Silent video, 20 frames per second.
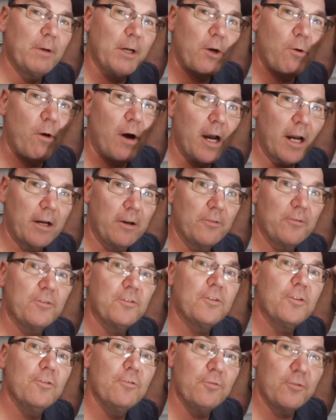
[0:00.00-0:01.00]

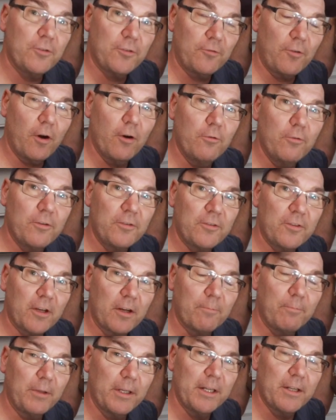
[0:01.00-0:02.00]
requires two strokes
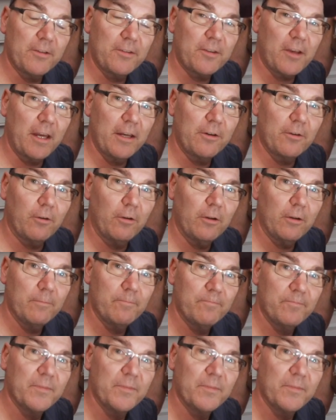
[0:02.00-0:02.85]
to complete a cycle.